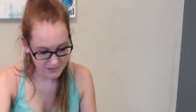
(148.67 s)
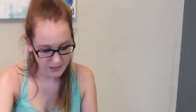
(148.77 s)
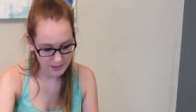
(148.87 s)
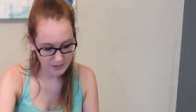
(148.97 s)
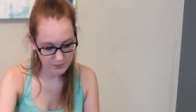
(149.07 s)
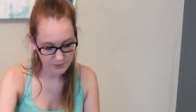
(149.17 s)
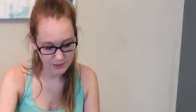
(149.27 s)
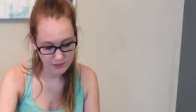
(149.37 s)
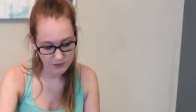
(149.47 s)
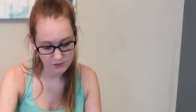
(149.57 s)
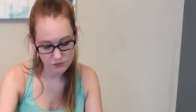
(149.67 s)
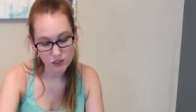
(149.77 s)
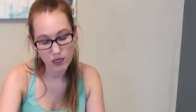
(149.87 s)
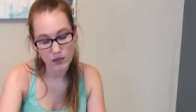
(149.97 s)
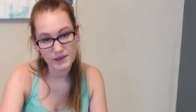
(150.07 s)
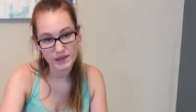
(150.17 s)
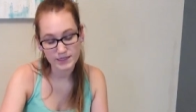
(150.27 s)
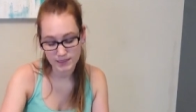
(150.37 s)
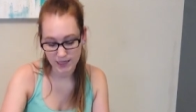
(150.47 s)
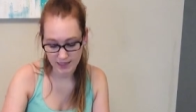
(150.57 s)
said, my new job
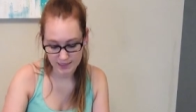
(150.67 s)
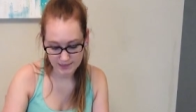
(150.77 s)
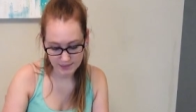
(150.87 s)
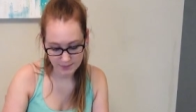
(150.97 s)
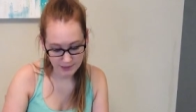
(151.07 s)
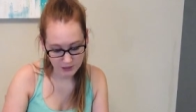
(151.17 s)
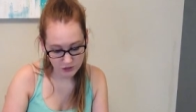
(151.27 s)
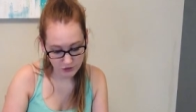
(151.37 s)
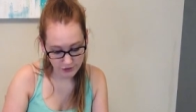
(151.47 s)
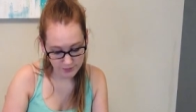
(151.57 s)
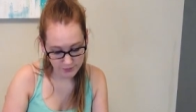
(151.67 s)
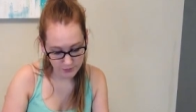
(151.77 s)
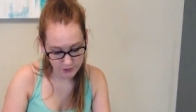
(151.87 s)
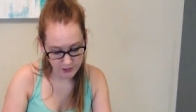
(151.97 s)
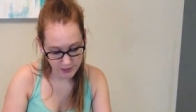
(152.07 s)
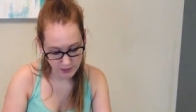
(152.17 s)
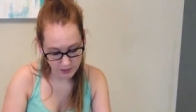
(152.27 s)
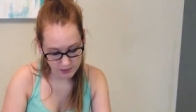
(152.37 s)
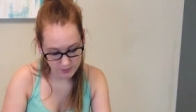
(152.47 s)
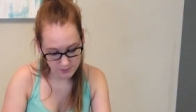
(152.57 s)
is as a patient transporter at a
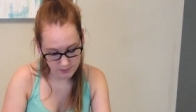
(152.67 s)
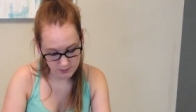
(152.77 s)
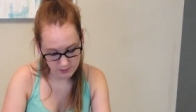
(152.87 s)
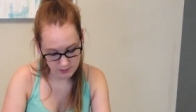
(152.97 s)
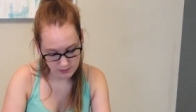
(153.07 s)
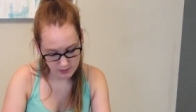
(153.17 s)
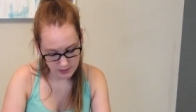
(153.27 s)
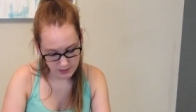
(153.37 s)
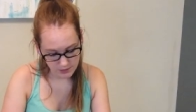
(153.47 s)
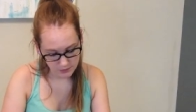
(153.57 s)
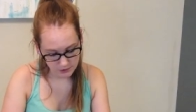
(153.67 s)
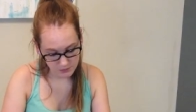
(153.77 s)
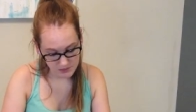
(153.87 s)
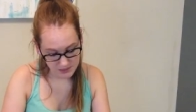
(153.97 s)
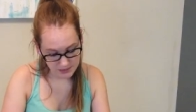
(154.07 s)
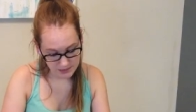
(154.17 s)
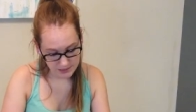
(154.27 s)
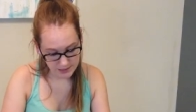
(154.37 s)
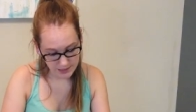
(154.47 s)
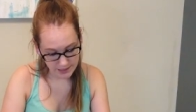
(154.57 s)
hospital, which means
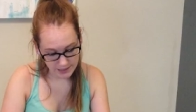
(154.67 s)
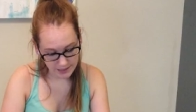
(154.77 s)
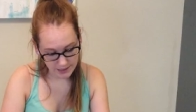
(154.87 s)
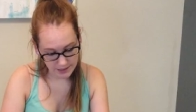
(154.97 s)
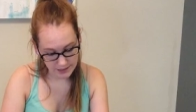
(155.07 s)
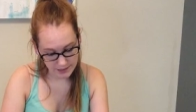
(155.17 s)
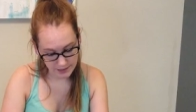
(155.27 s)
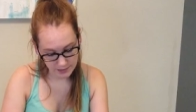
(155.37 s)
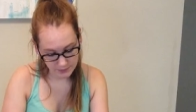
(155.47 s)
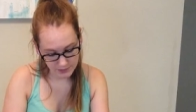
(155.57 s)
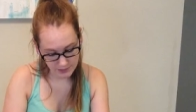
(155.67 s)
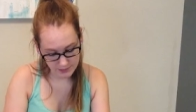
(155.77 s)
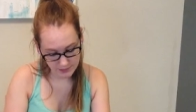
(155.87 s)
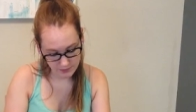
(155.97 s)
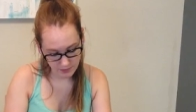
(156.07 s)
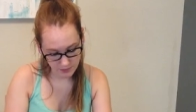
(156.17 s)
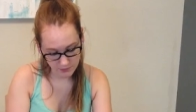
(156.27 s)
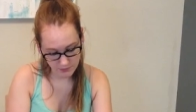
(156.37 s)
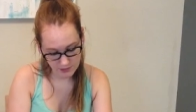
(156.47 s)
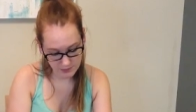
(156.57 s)
that I help get all
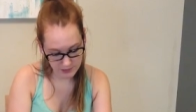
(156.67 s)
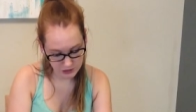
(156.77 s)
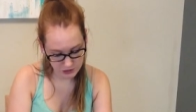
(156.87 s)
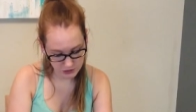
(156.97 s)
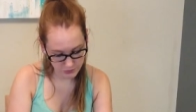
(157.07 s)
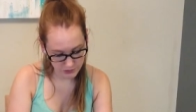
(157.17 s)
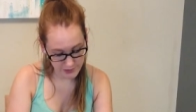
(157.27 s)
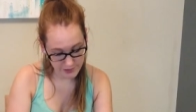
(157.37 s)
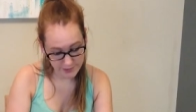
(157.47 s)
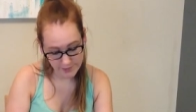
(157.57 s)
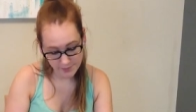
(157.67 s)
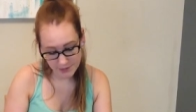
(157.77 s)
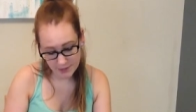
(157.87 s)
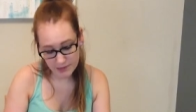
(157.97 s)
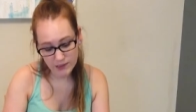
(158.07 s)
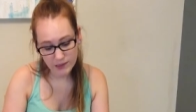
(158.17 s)
of the patients where they need to be.